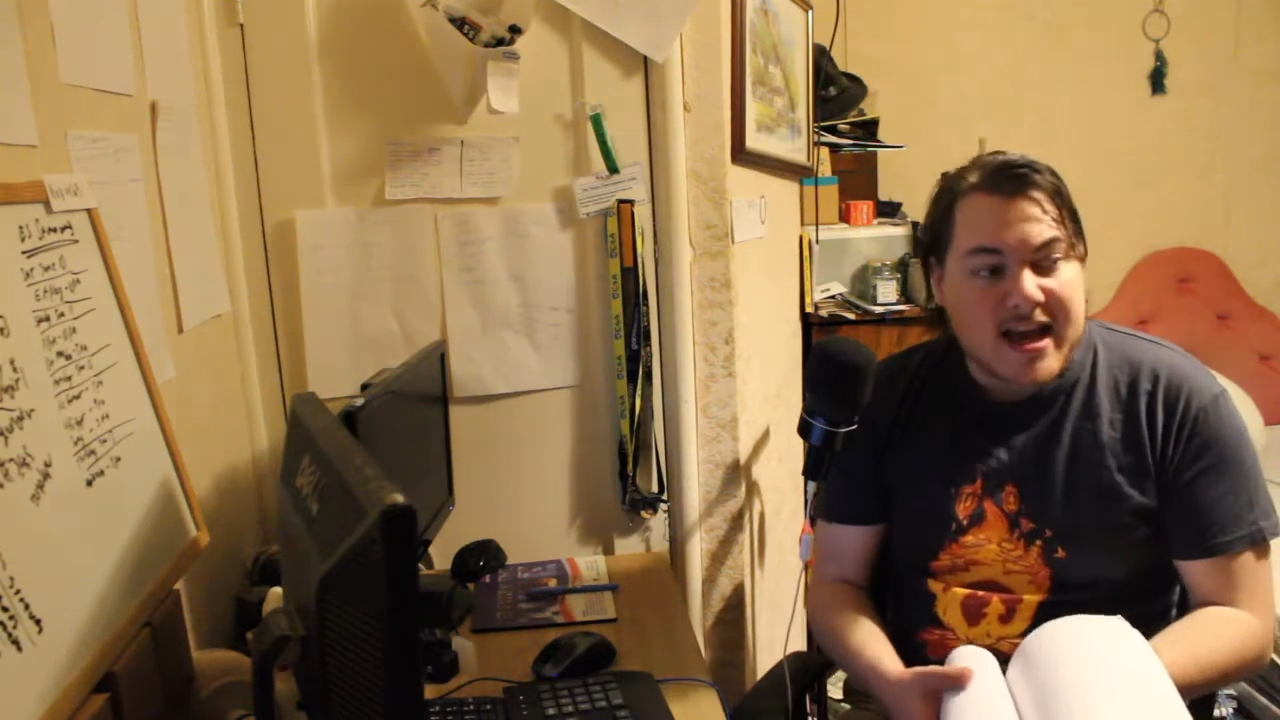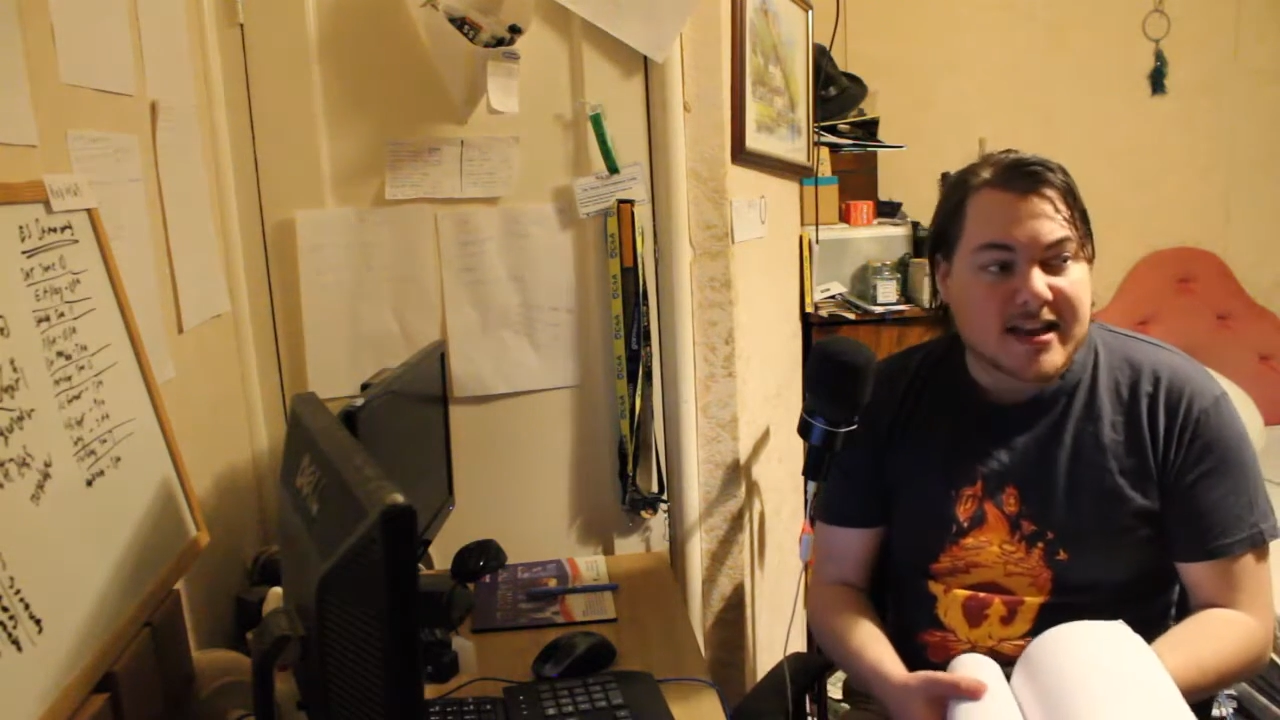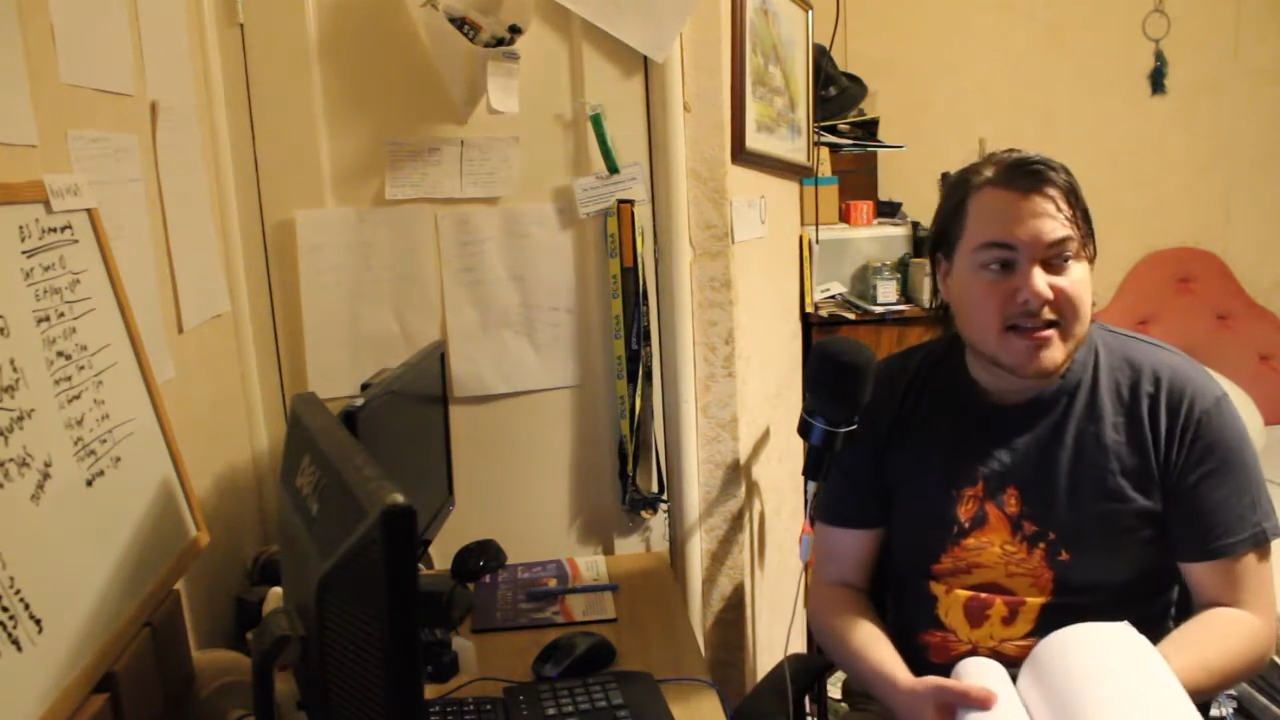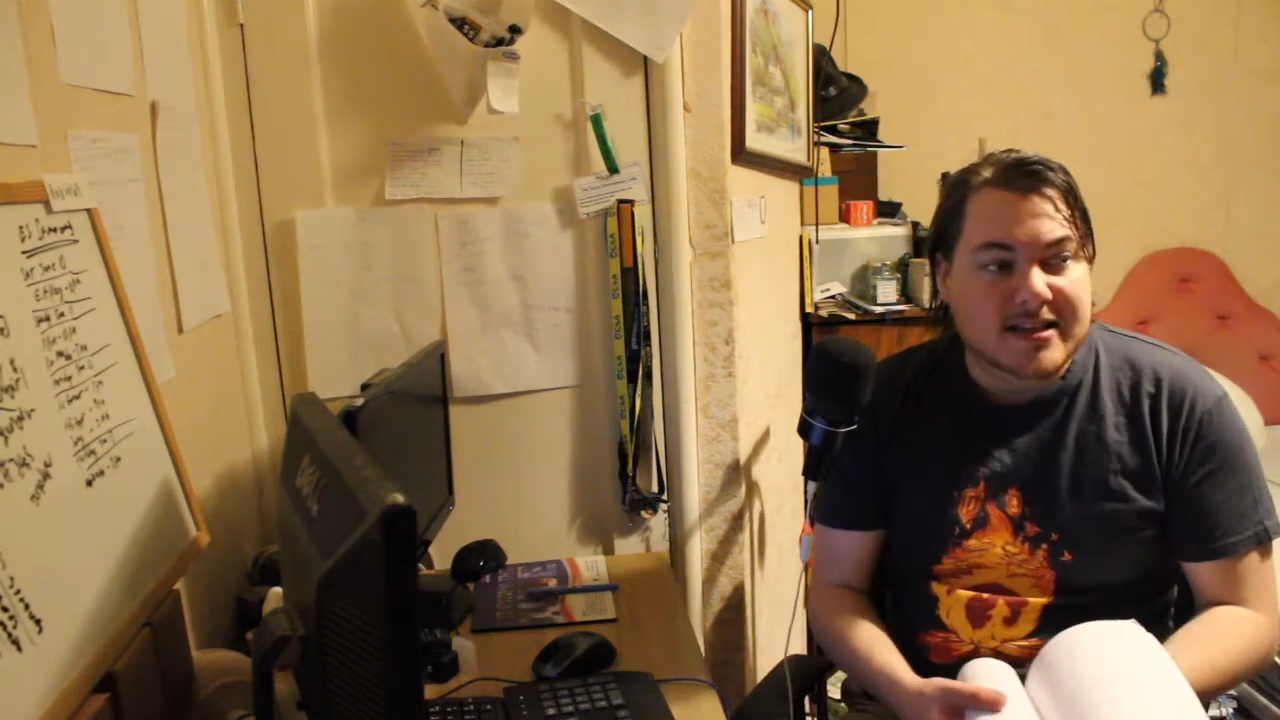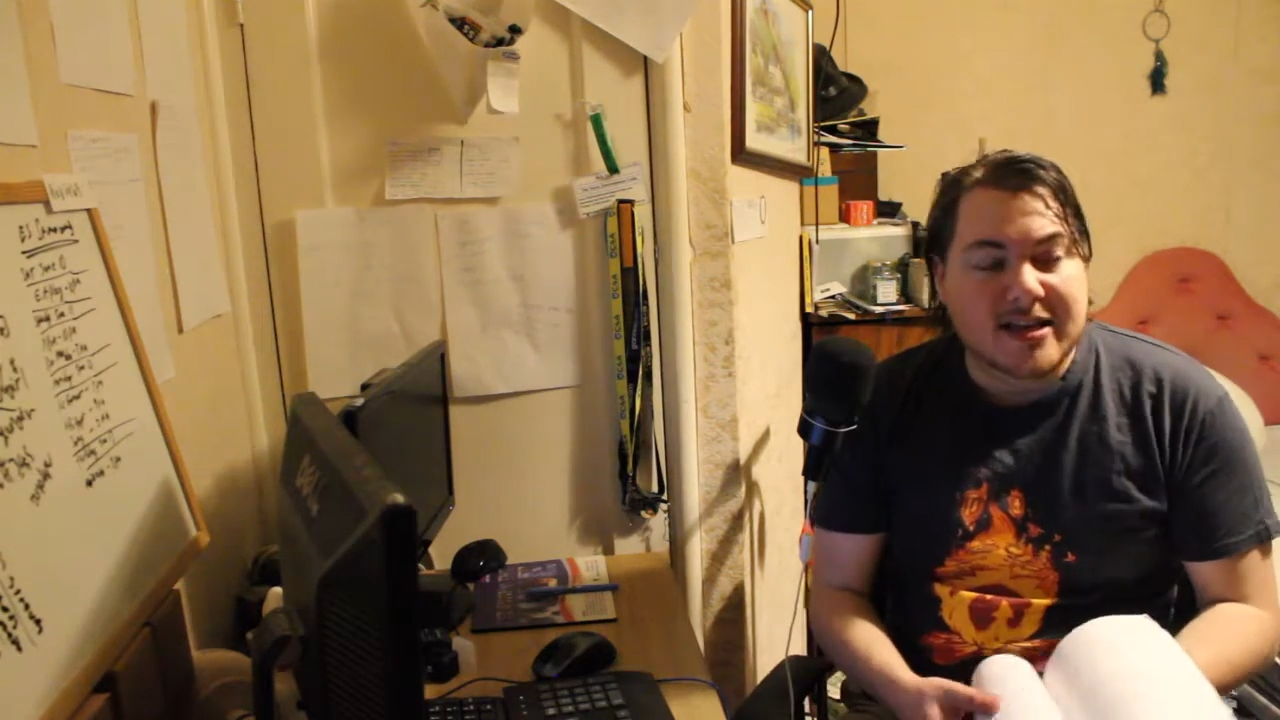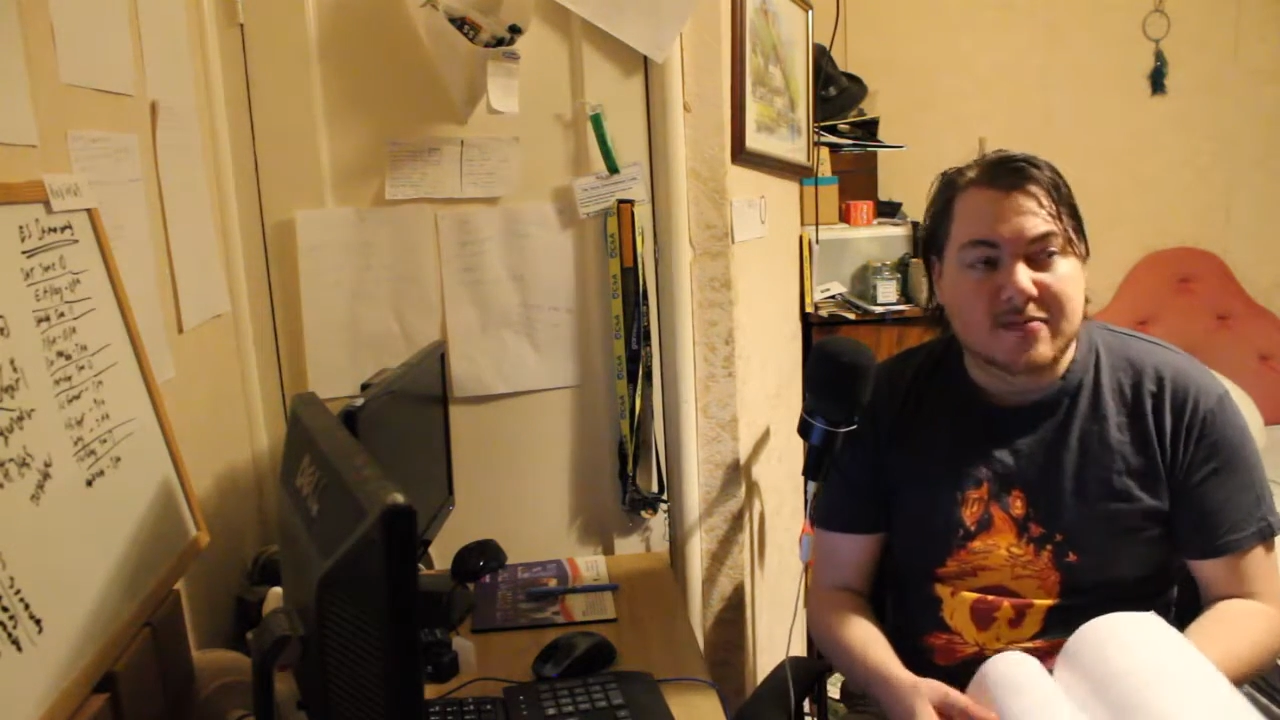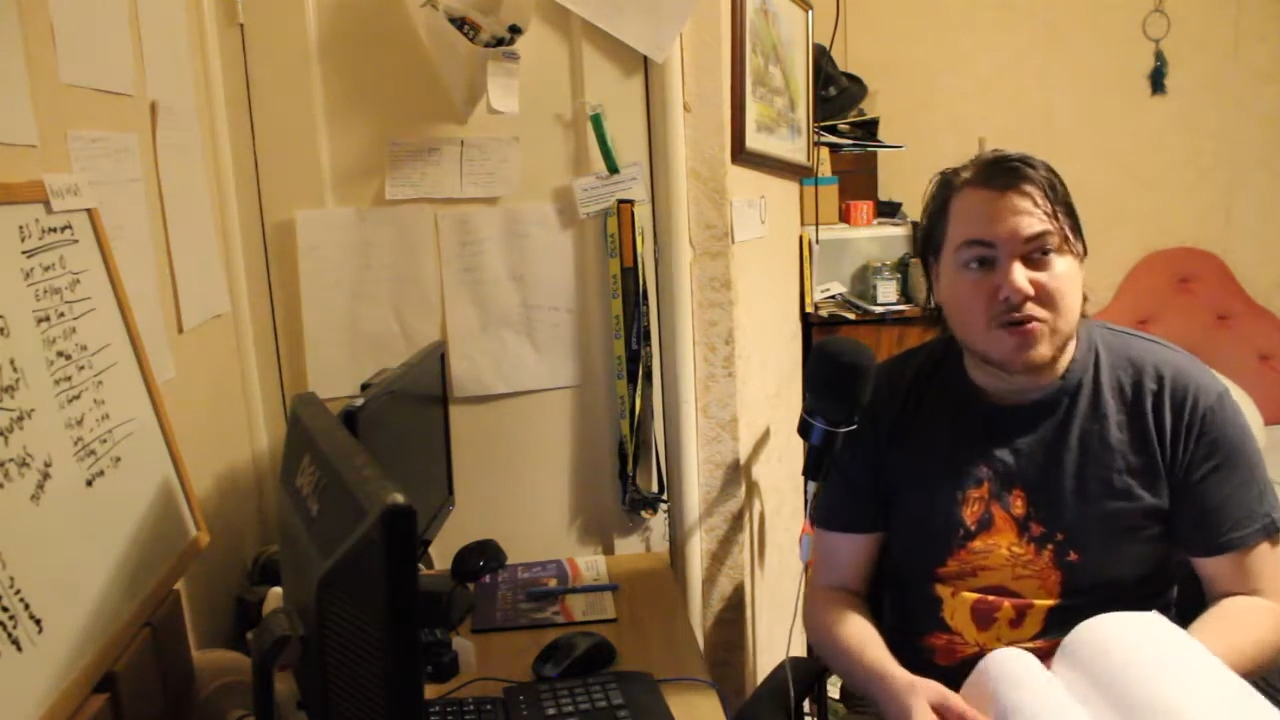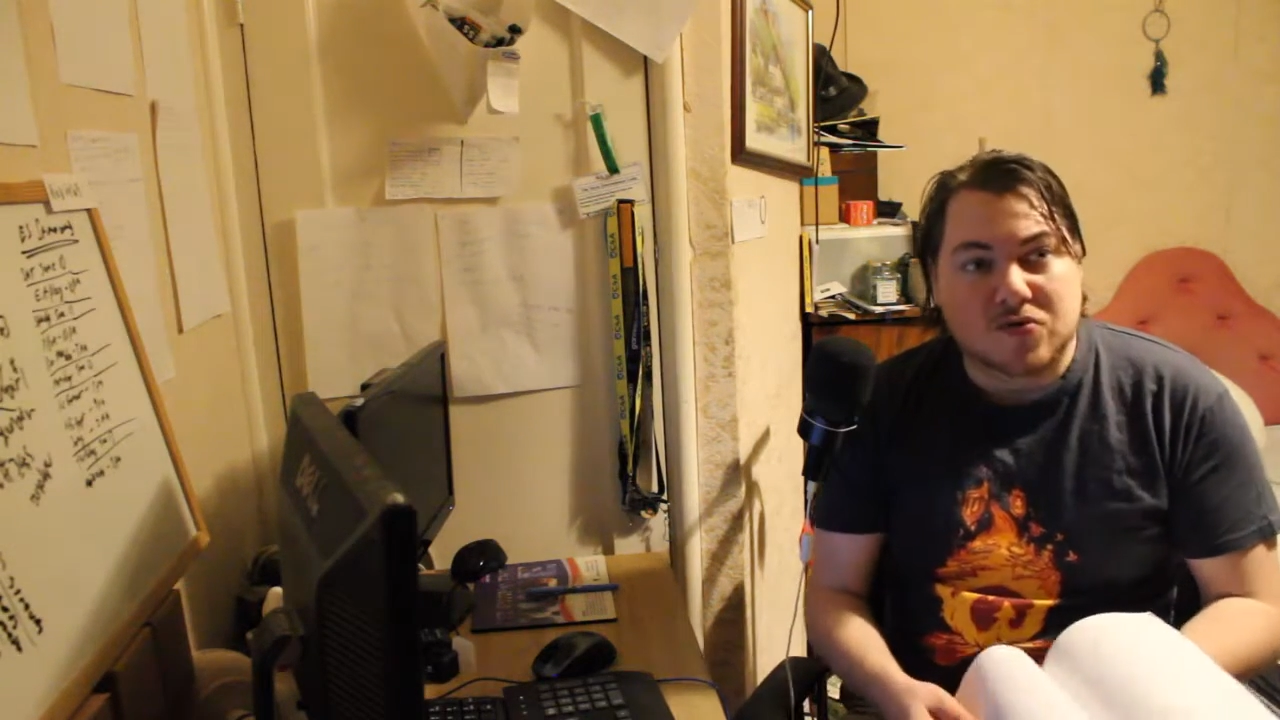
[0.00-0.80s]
It seems